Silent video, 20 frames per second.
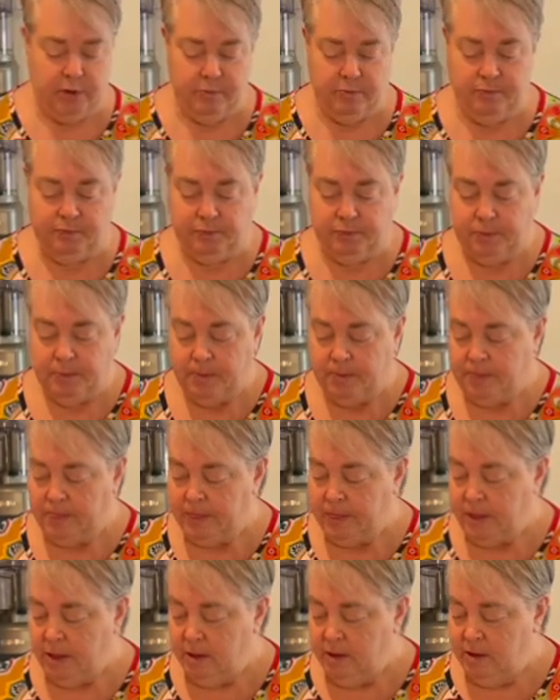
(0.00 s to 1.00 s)

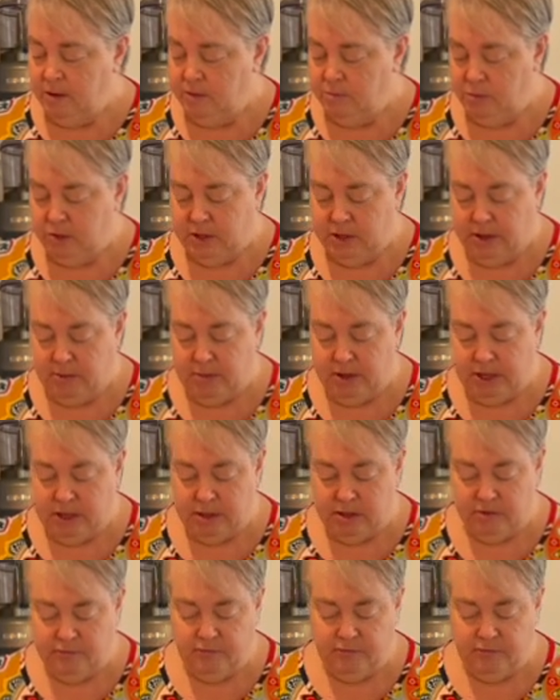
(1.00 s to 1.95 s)
Put that back in the